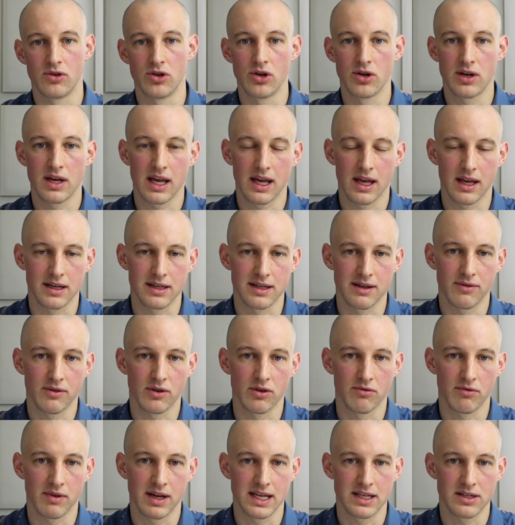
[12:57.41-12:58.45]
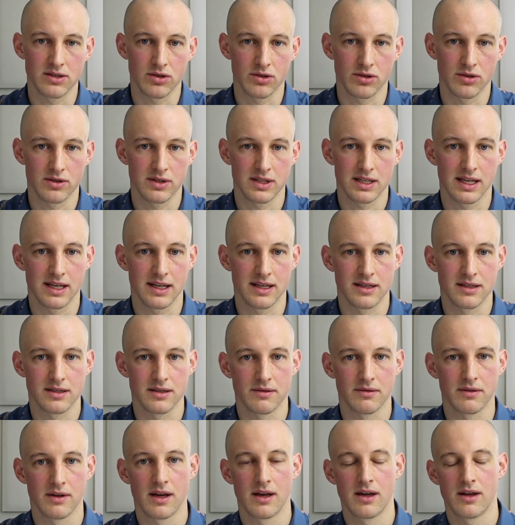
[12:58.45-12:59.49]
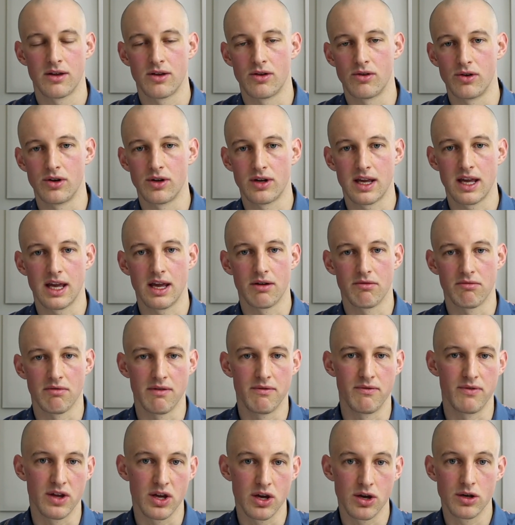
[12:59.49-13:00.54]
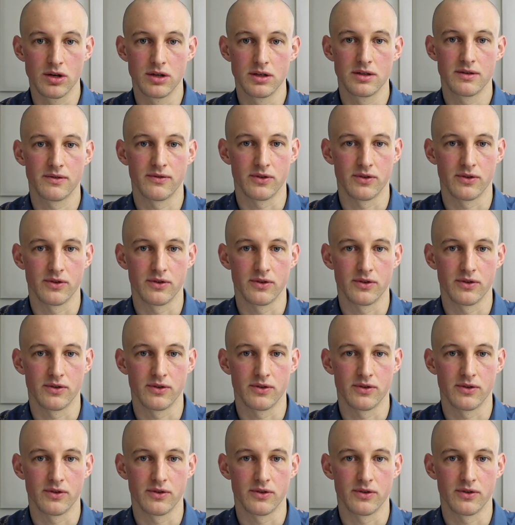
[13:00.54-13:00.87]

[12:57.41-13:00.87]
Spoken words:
looking at different resources. You're looking at reviews